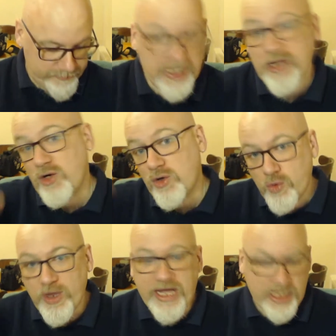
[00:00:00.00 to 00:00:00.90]
But yeah,
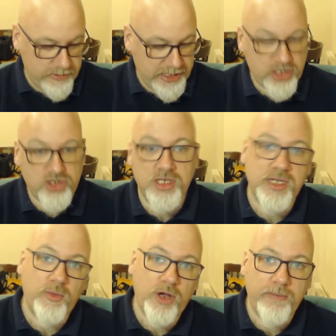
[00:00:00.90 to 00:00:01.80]
quick explanation,
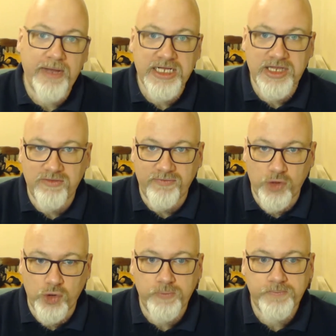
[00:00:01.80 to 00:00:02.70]
and we'll come back to the review.